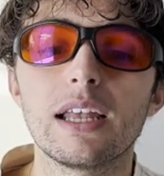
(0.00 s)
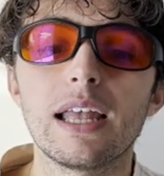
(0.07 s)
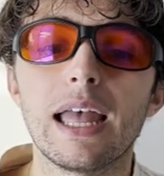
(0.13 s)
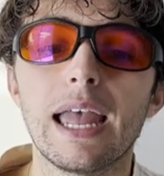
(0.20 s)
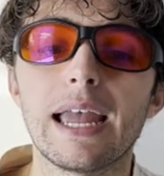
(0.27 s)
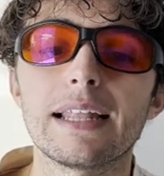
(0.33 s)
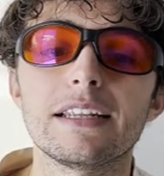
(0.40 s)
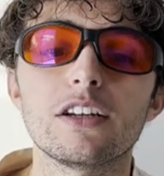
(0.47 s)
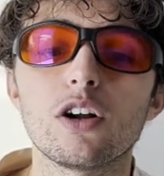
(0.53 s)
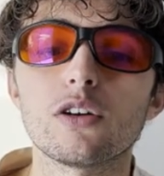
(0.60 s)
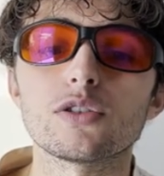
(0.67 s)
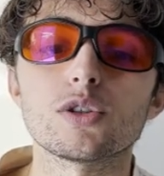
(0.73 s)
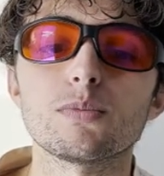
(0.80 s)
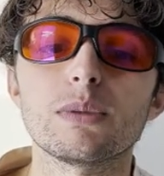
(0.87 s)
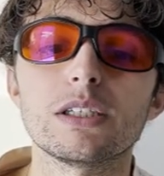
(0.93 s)
And it
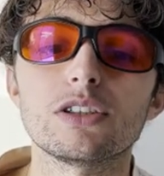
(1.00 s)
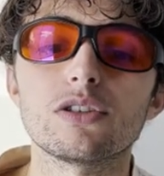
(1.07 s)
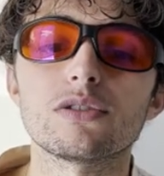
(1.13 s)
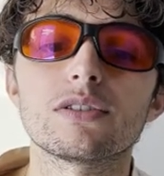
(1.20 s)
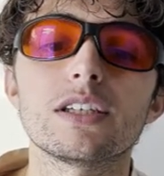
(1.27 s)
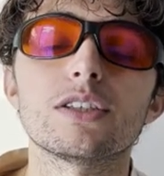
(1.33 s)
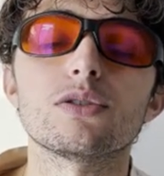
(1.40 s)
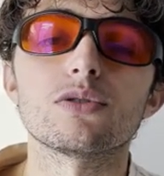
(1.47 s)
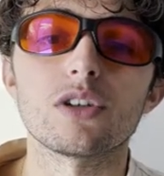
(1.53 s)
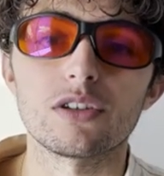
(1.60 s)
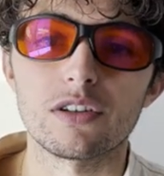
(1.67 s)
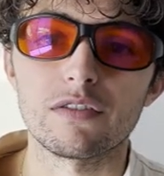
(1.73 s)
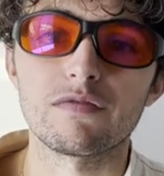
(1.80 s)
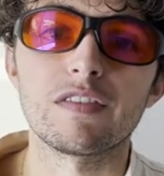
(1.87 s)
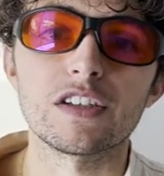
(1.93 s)
also means your tissues are
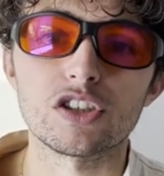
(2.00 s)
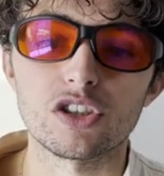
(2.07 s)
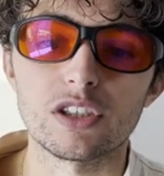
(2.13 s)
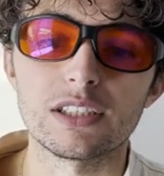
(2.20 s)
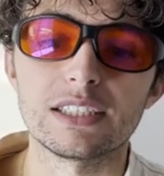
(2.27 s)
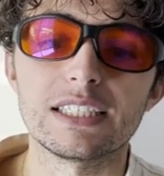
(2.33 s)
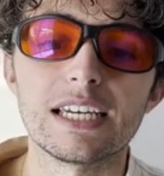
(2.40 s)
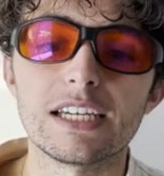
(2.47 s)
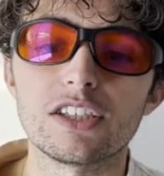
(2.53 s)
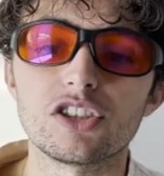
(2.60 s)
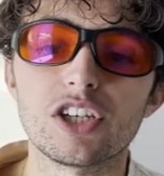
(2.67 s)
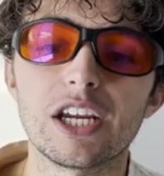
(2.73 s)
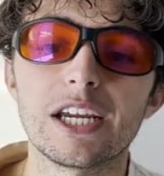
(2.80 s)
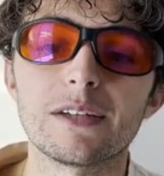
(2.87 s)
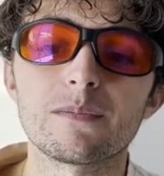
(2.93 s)
deficient in
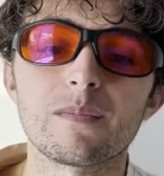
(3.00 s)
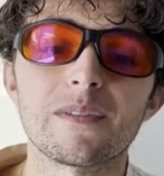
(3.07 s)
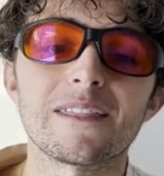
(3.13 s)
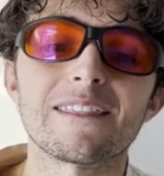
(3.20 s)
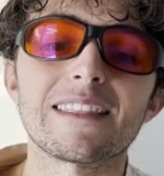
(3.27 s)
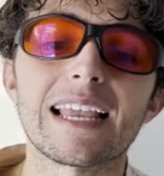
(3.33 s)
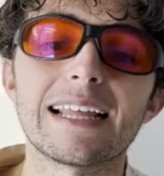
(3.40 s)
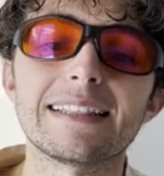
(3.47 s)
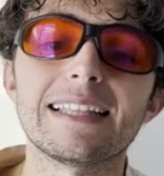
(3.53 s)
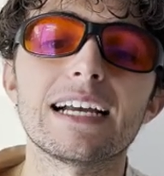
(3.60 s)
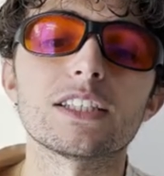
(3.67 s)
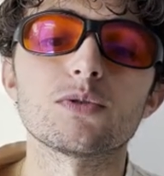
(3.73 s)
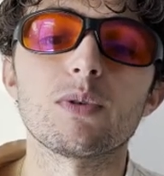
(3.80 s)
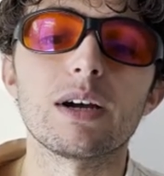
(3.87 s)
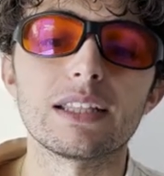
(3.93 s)
DHA. And
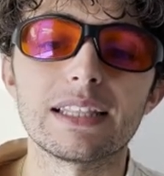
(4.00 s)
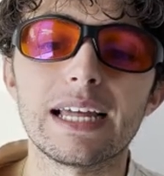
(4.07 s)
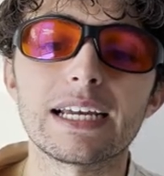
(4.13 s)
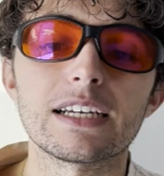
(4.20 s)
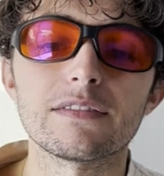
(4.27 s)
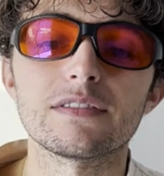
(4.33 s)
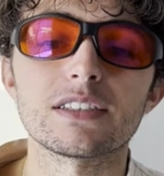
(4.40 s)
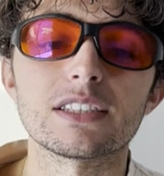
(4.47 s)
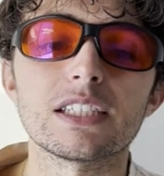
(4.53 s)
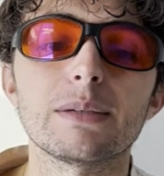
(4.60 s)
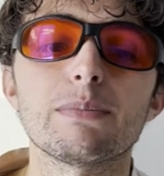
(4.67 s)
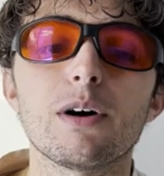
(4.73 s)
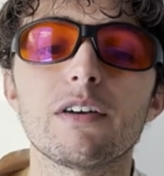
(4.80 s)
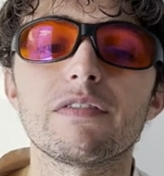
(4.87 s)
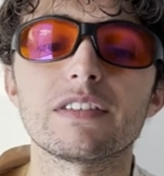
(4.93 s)
that's why a lack of
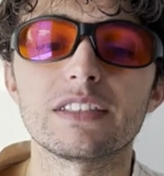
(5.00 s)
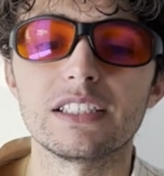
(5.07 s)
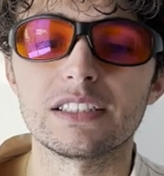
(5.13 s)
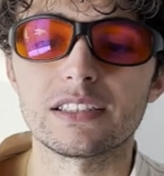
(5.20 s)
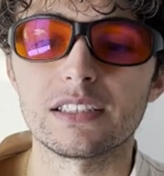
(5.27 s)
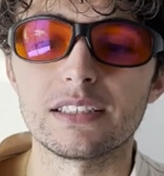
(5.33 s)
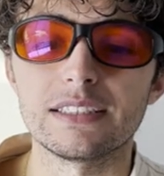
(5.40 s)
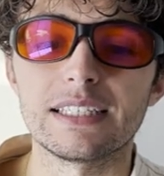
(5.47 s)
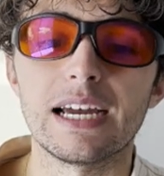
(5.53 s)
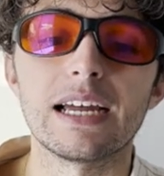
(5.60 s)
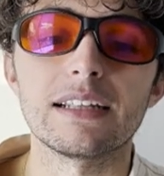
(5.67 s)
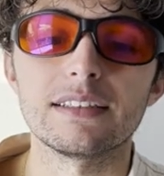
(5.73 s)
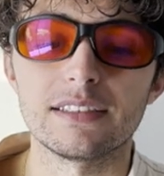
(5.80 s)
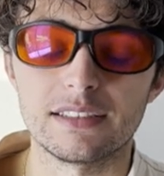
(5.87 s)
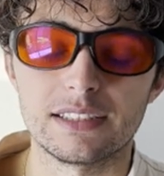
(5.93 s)
sleep often leads to
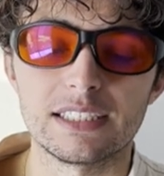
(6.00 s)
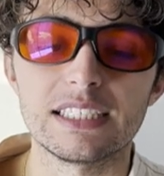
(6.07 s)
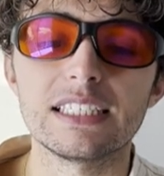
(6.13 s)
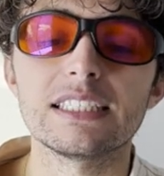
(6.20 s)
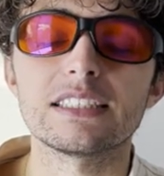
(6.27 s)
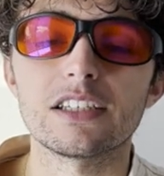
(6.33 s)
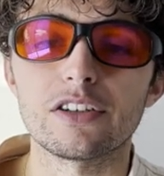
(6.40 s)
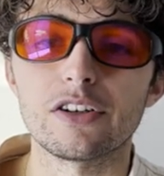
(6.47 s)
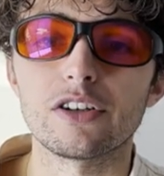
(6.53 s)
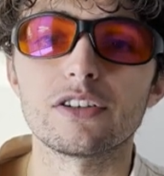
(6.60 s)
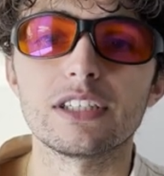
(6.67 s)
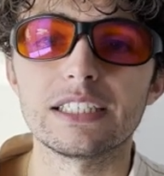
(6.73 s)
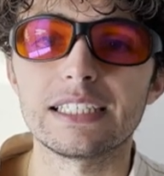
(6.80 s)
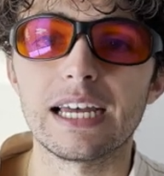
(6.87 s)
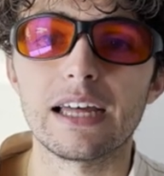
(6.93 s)
disease and
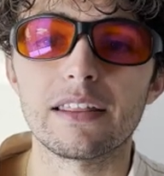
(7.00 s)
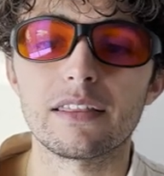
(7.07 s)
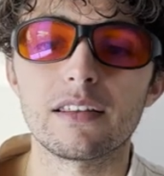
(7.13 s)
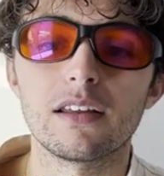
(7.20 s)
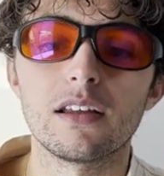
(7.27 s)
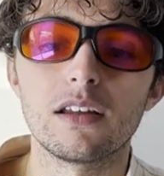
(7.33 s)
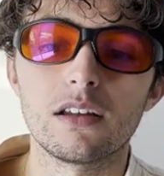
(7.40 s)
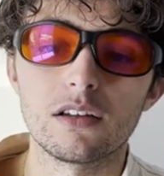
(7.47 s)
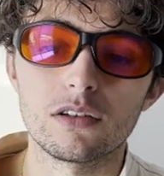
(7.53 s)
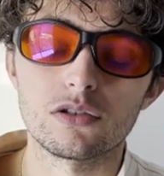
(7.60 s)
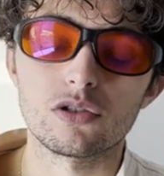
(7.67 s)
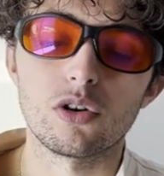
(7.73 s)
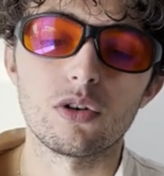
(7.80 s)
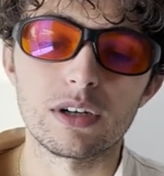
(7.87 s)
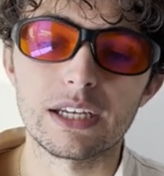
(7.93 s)
early death.
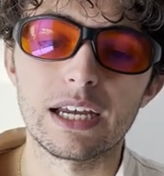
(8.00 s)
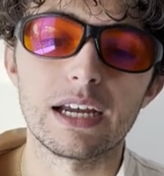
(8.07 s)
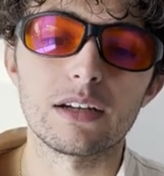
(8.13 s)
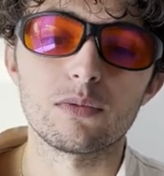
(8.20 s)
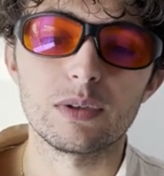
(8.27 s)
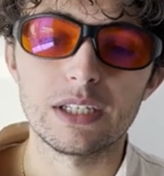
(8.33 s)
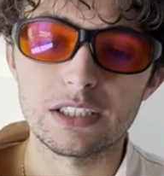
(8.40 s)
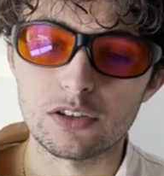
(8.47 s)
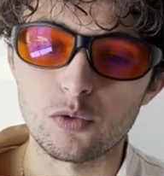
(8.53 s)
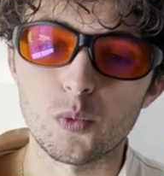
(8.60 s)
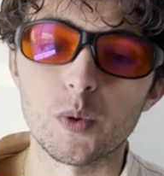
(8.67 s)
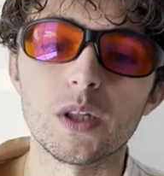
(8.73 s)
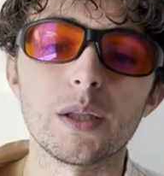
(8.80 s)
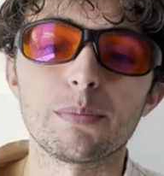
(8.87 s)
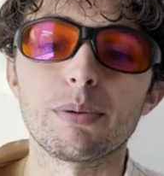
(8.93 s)
So again, we need to
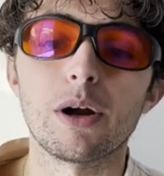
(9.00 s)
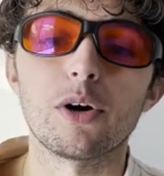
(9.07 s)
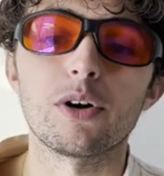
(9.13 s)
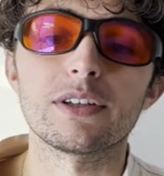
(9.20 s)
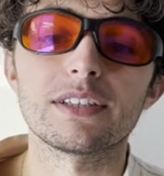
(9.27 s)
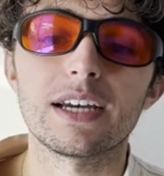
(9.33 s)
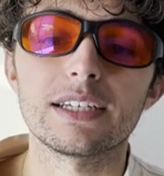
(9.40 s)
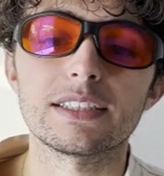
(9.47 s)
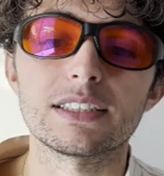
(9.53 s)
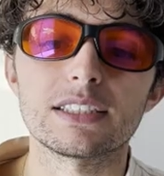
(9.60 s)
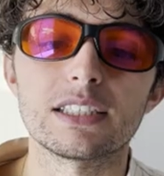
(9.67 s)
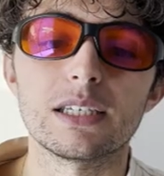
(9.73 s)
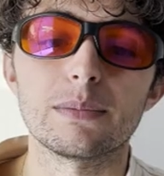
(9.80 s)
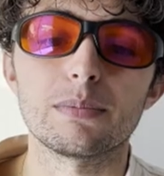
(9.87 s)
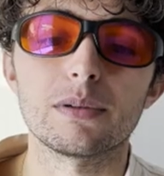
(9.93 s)
really prioritize
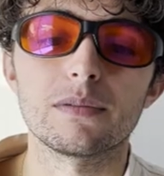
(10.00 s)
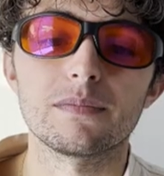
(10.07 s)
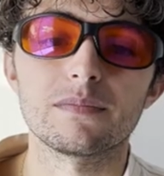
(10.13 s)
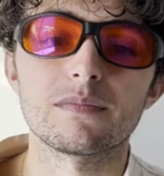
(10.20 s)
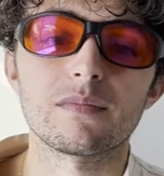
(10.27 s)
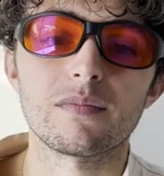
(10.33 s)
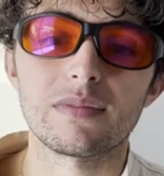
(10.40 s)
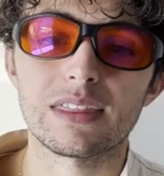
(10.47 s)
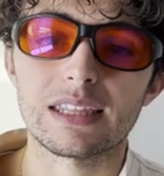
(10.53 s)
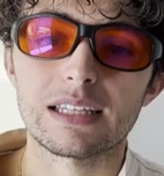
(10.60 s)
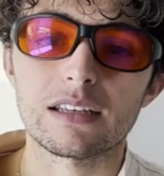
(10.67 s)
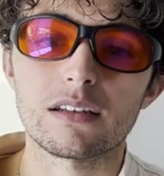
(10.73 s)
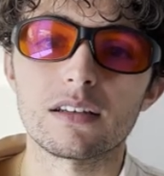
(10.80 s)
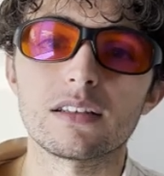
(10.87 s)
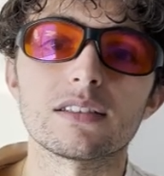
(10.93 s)
sleep.
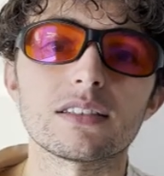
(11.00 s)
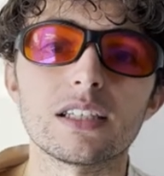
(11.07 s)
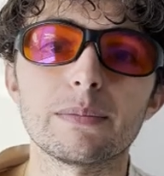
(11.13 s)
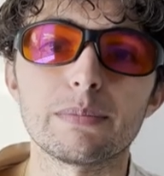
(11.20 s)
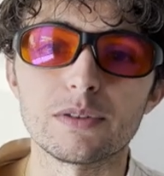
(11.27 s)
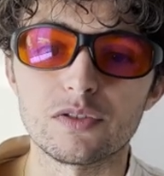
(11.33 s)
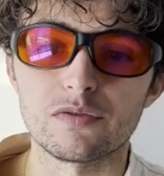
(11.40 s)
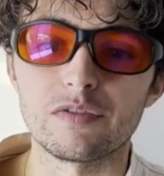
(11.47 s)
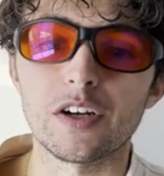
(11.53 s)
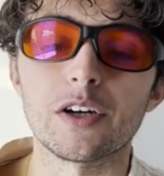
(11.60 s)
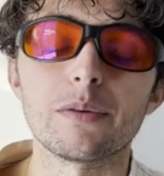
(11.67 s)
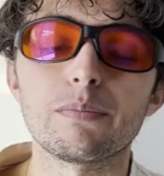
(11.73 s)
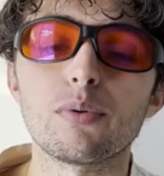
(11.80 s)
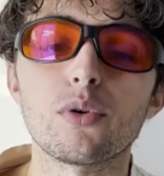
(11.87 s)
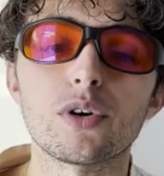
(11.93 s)
Sleep is very
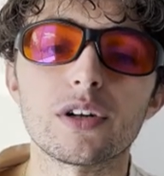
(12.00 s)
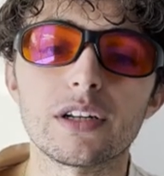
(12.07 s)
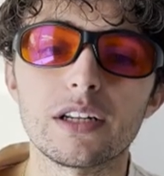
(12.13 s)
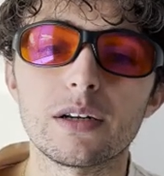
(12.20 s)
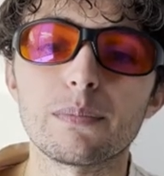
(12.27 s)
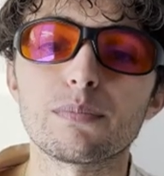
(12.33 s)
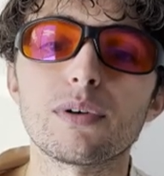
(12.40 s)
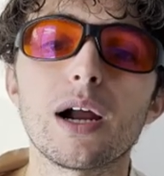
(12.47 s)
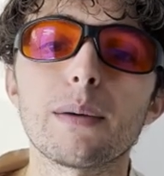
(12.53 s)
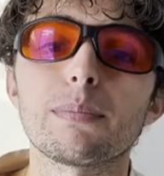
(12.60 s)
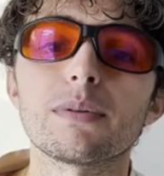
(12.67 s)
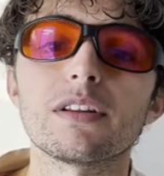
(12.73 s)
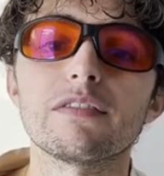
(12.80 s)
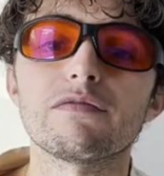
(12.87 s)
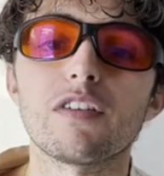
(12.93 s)
important in
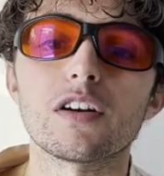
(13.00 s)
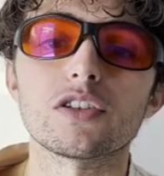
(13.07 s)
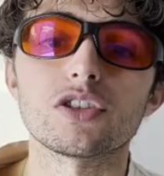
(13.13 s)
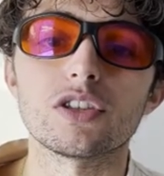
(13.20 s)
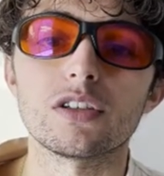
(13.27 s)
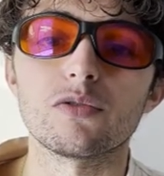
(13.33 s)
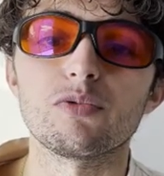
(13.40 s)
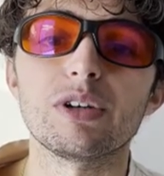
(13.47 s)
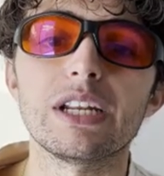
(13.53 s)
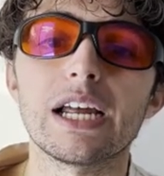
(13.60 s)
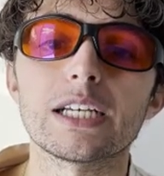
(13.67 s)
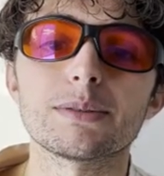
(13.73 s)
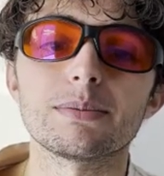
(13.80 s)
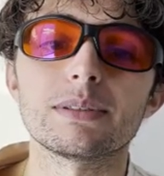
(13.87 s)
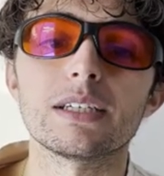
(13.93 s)
properly functioning
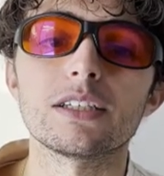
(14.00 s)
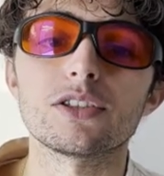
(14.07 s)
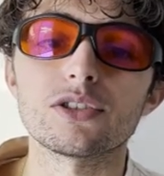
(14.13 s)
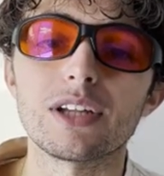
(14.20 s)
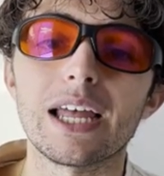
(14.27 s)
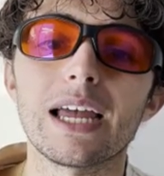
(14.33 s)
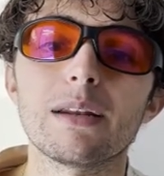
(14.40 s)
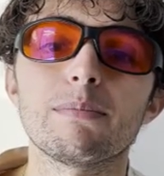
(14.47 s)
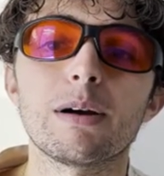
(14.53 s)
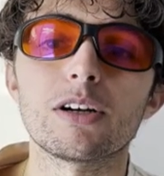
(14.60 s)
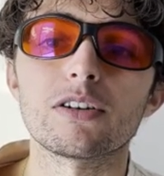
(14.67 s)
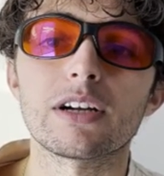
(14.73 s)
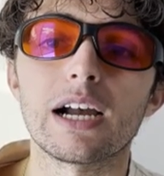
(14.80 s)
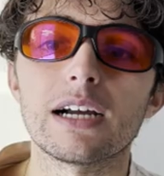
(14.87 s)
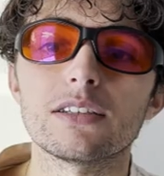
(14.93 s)
redox potential and
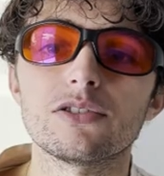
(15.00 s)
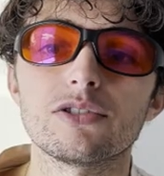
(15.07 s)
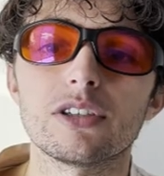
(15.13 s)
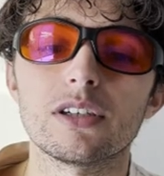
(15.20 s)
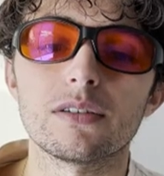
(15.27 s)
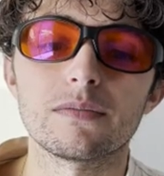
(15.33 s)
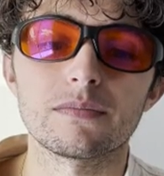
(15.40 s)
mitochondria.